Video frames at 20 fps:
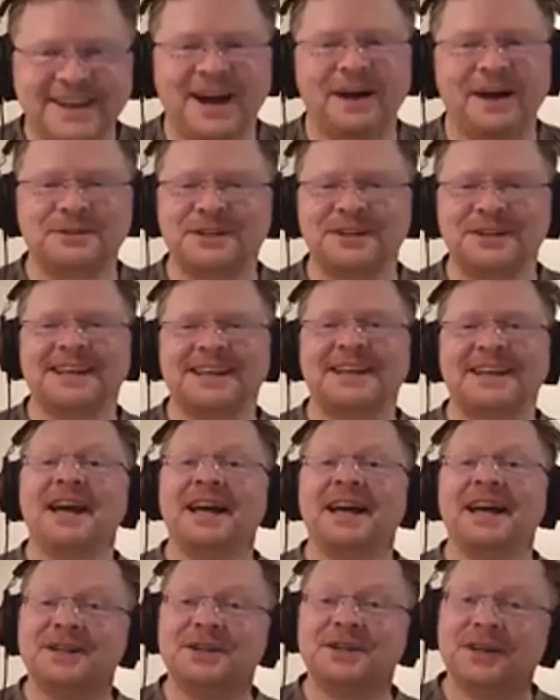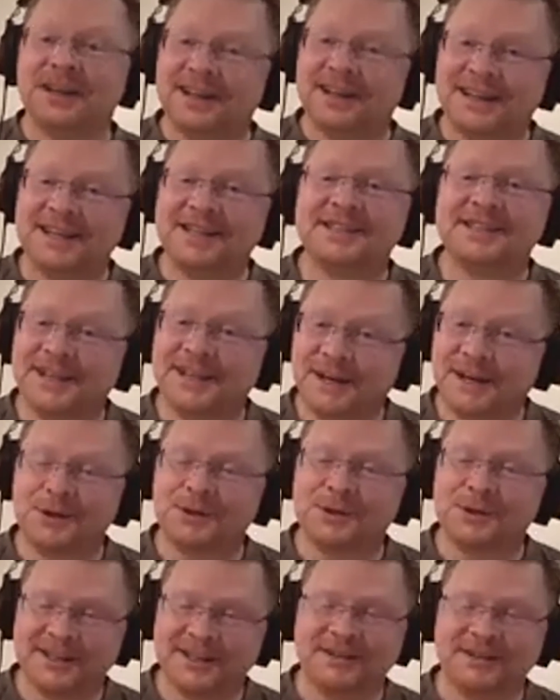I was going to say, listen
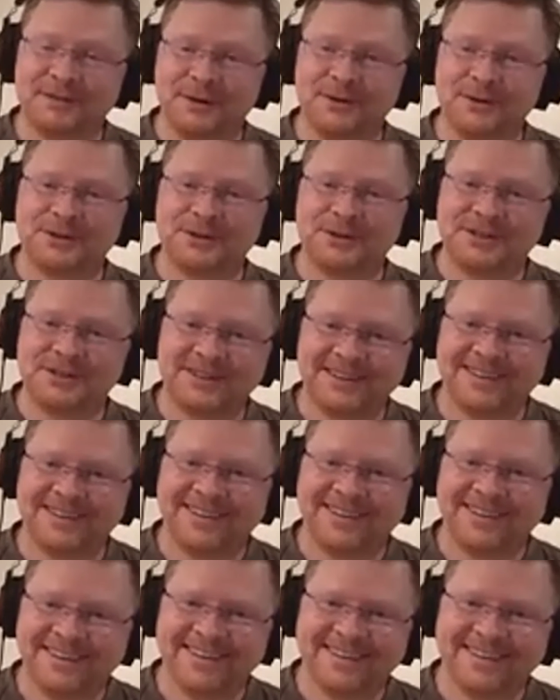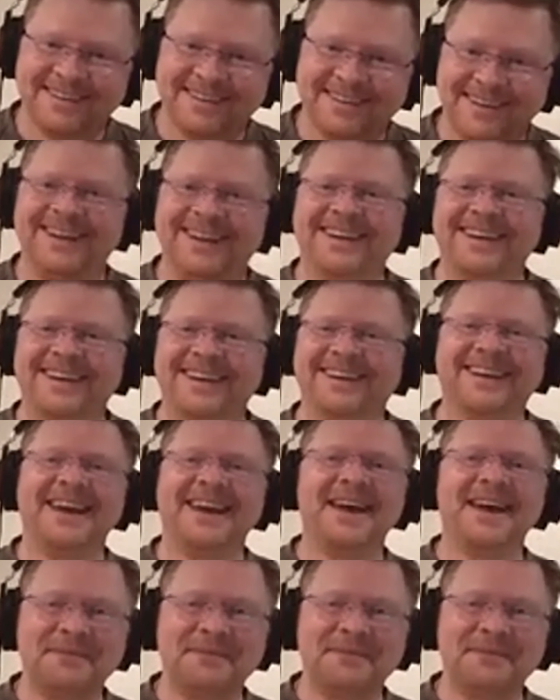closely, folks.
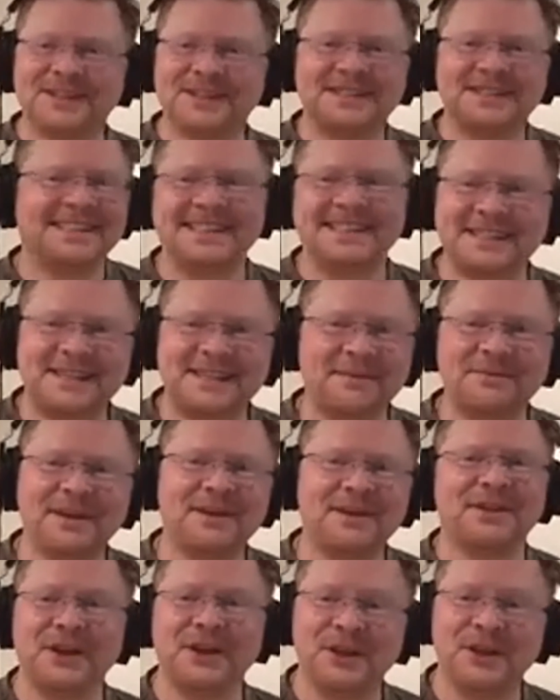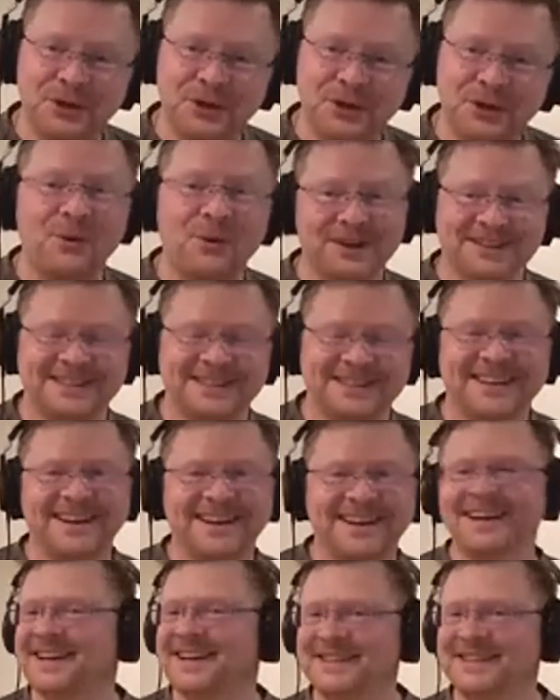Because this is something that you want,
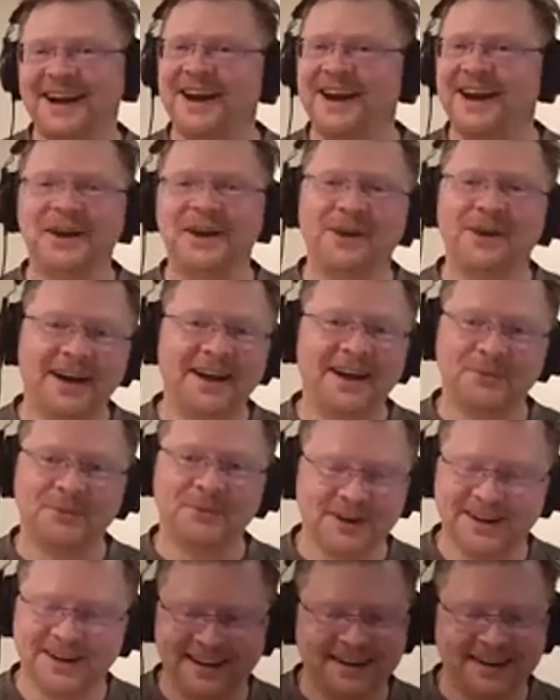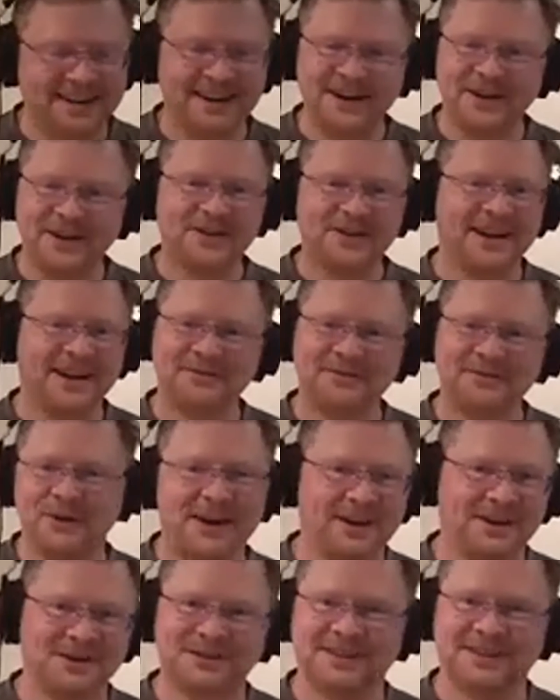because I know I want it, and I know that everyone
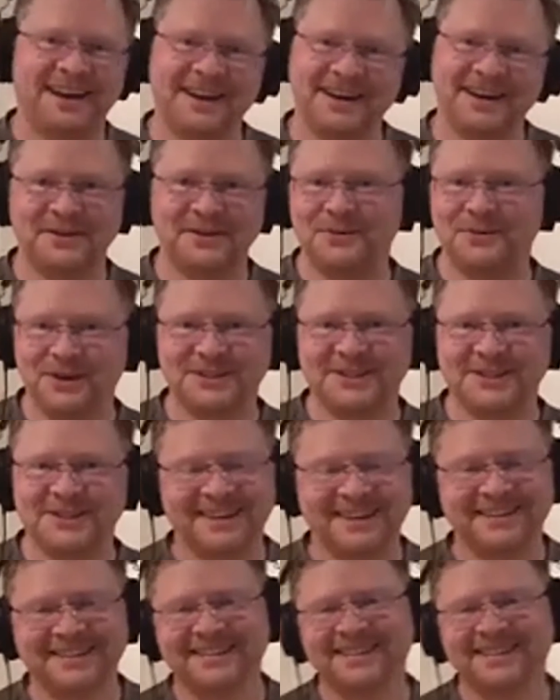else that I know wants it.